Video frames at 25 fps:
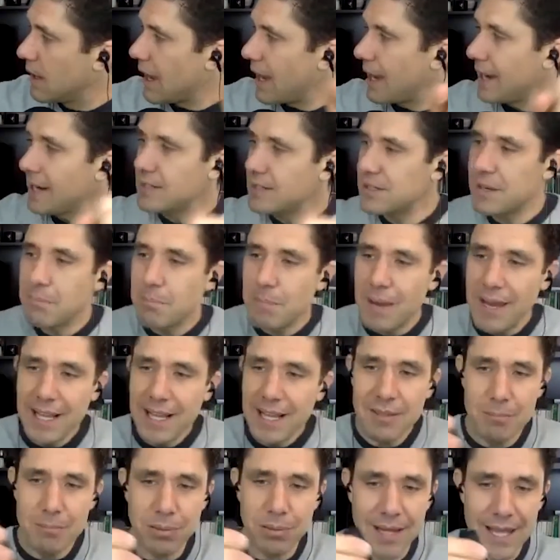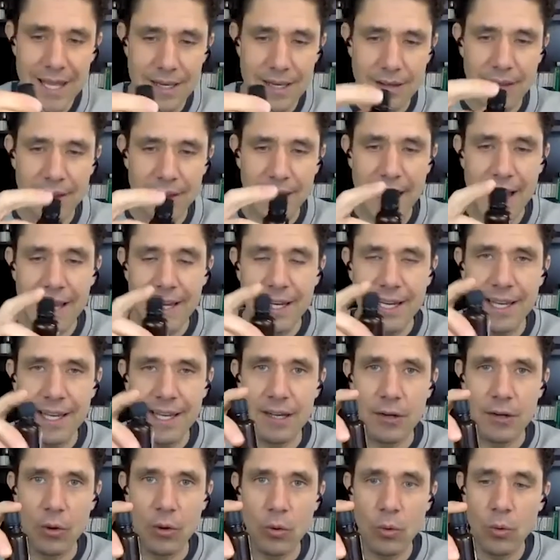I actually make the blend. Like I
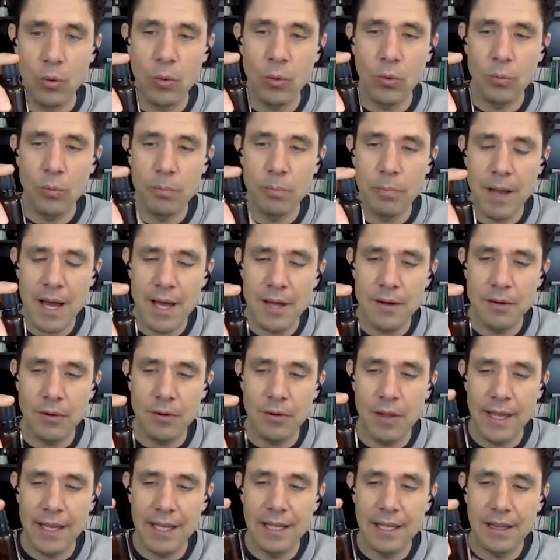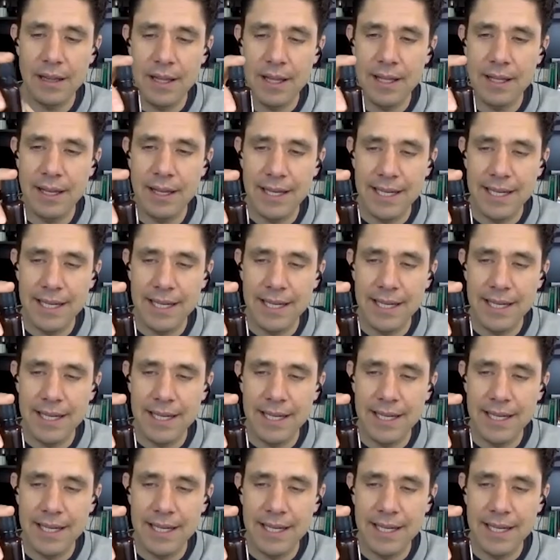get an old bottle, I clean,